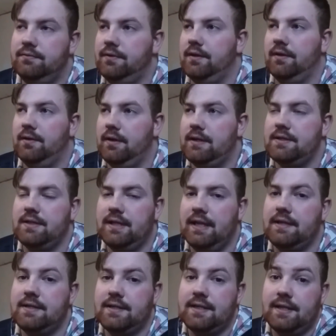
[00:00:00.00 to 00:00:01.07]
you know
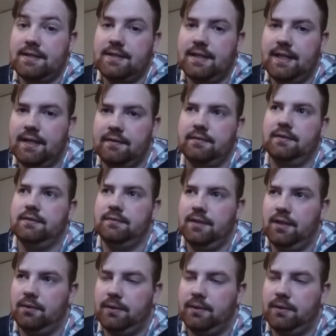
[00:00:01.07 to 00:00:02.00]
it's it's a given you